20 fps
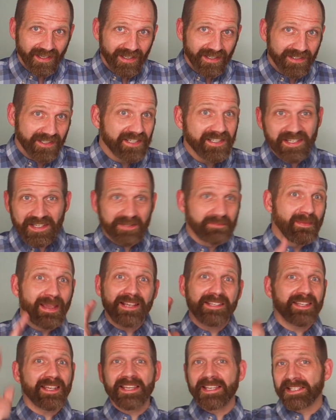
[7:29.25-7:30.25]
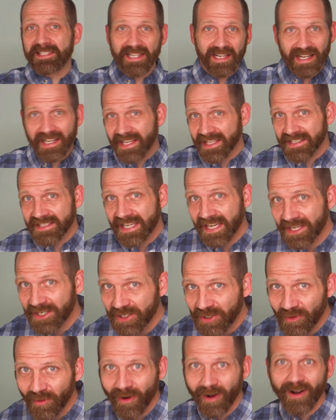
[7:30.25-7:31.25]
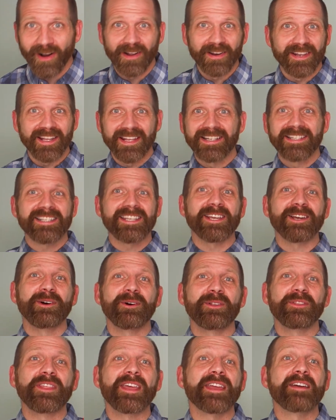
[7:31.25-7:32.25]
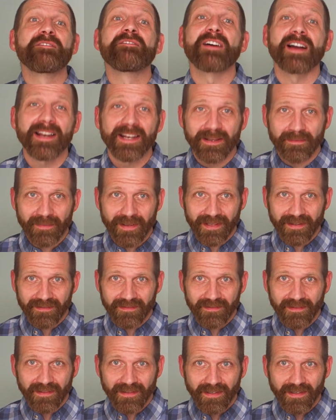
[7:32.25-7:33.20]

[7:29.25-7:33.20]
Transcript: Jesus makes like he's going to continue on until they invite him in.